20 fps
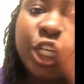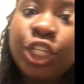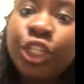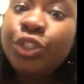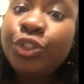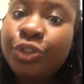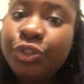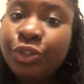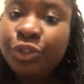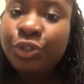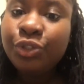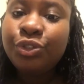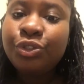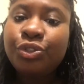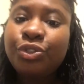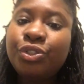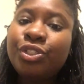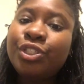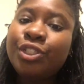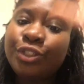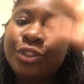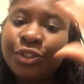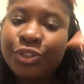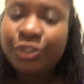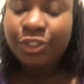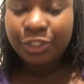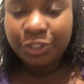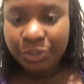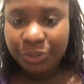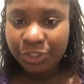Huge
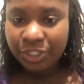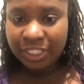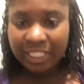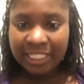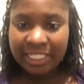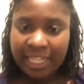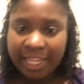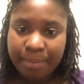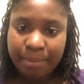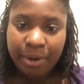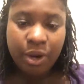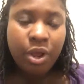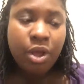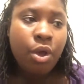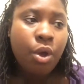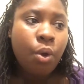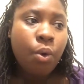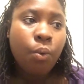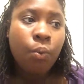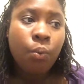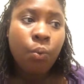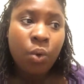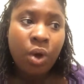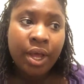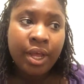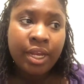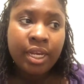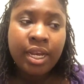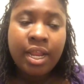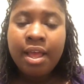disclaimer.
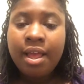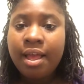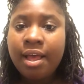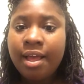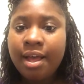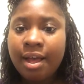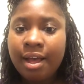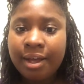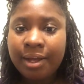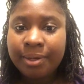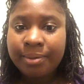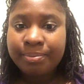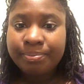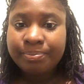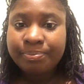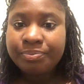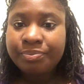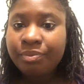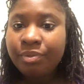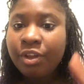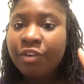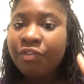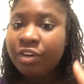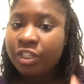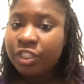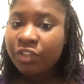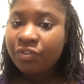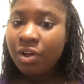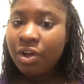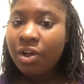One,
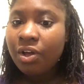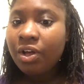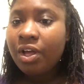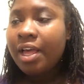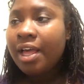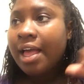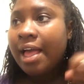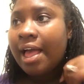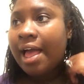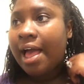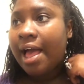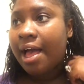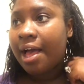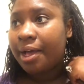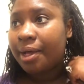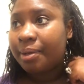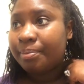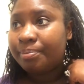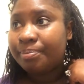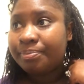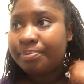first of all, I